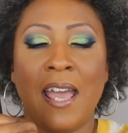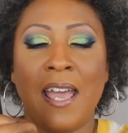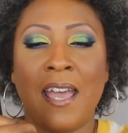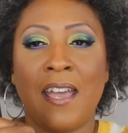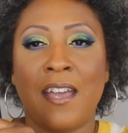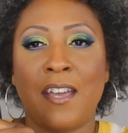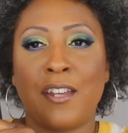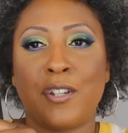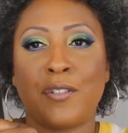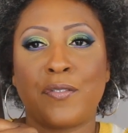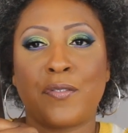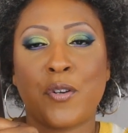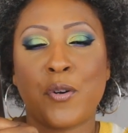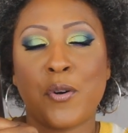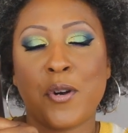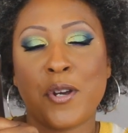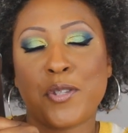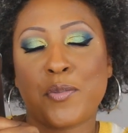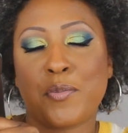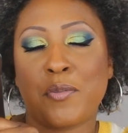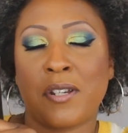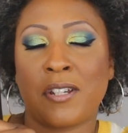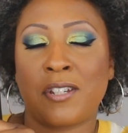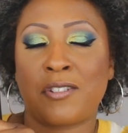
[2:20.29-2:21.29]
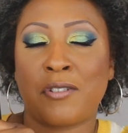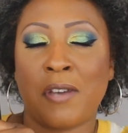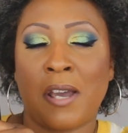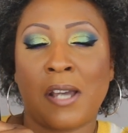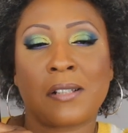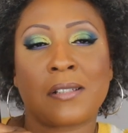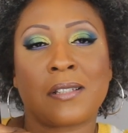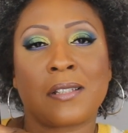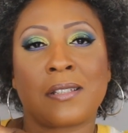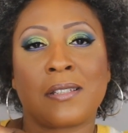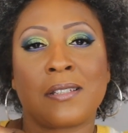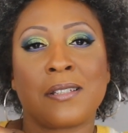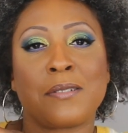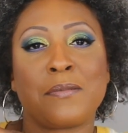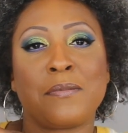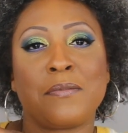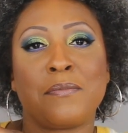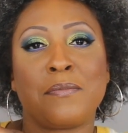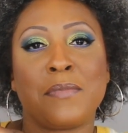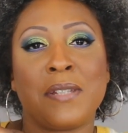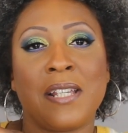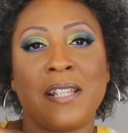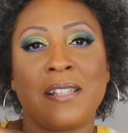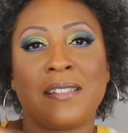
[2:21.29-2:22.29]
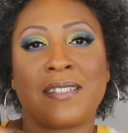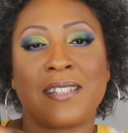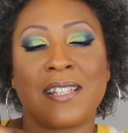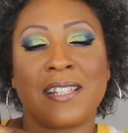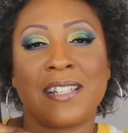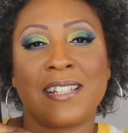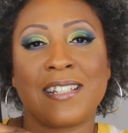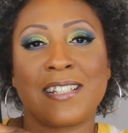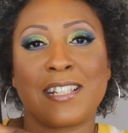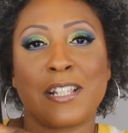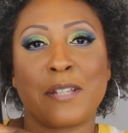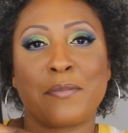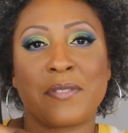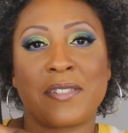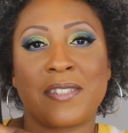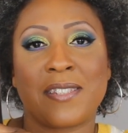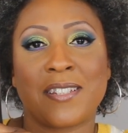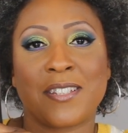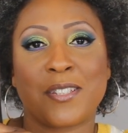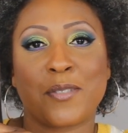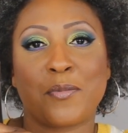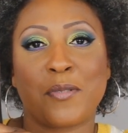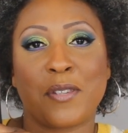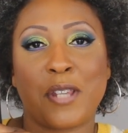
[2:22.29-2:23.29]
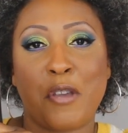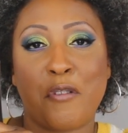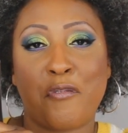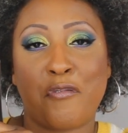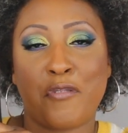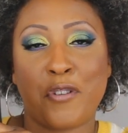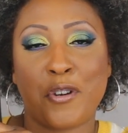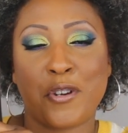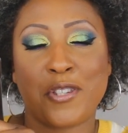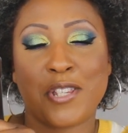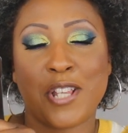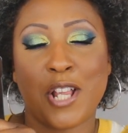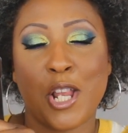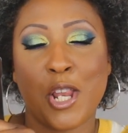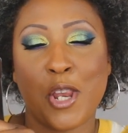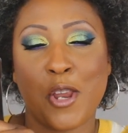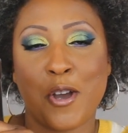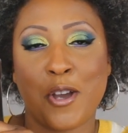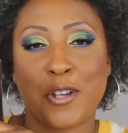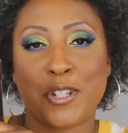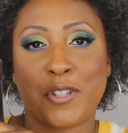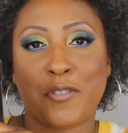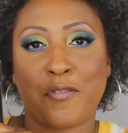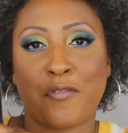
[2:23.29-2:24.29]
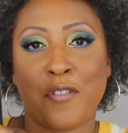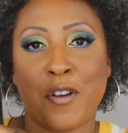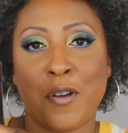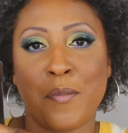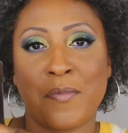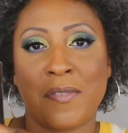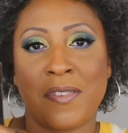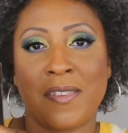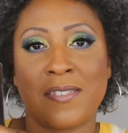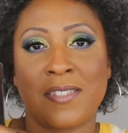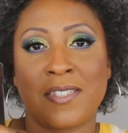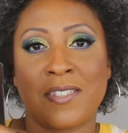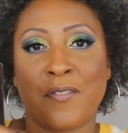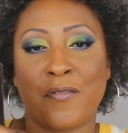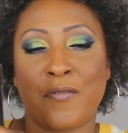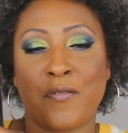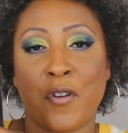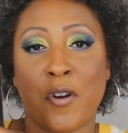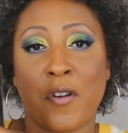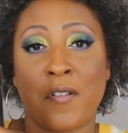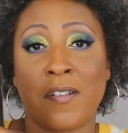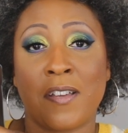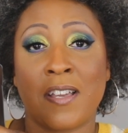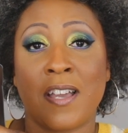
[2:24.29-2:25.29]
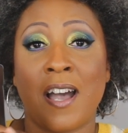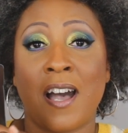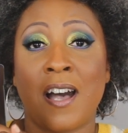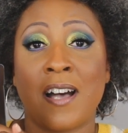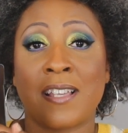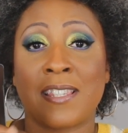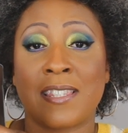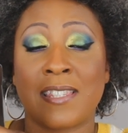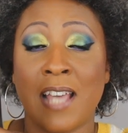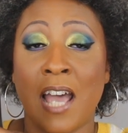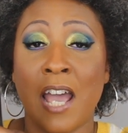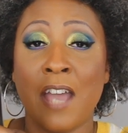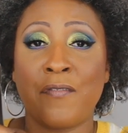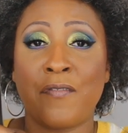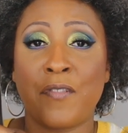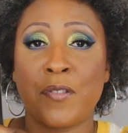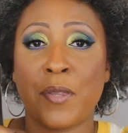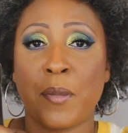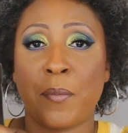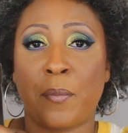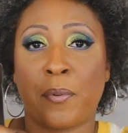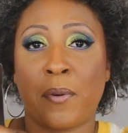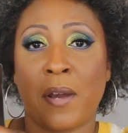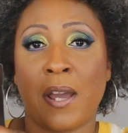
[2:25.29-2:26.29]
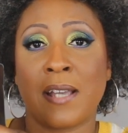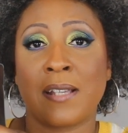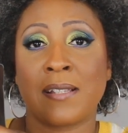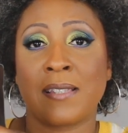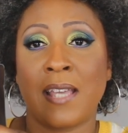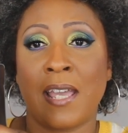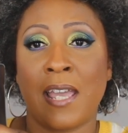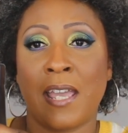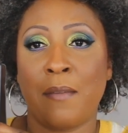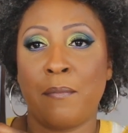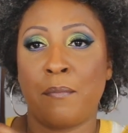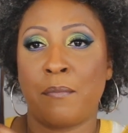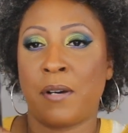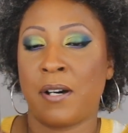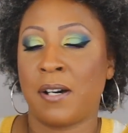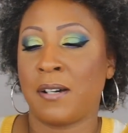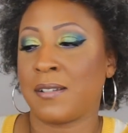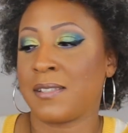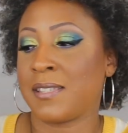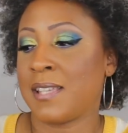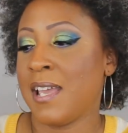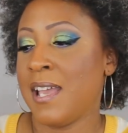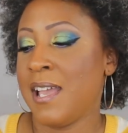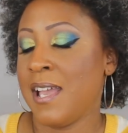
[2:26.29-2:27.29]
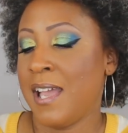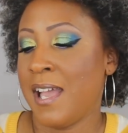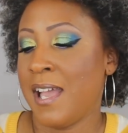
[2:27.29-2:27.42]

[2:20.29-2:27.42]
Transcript: And of course, what attracted me to these lipsticks when they first launched from Sephora, aside from the price, eight bucks,